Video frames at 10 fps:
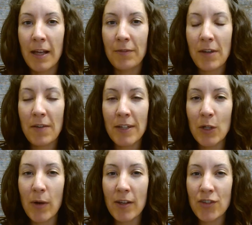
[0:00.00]
If you have any
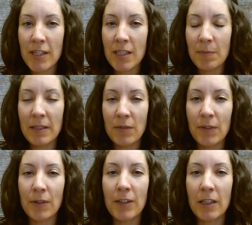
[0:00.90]
questions, please
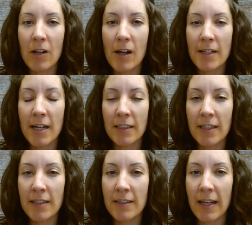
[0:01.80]
feel free to contact
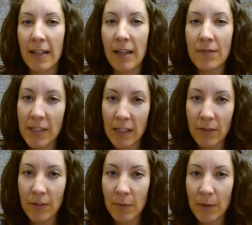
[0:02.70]
us. I'd love to
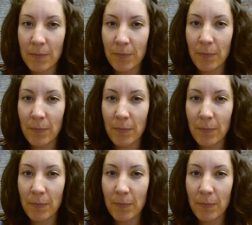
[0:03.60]
hear from you.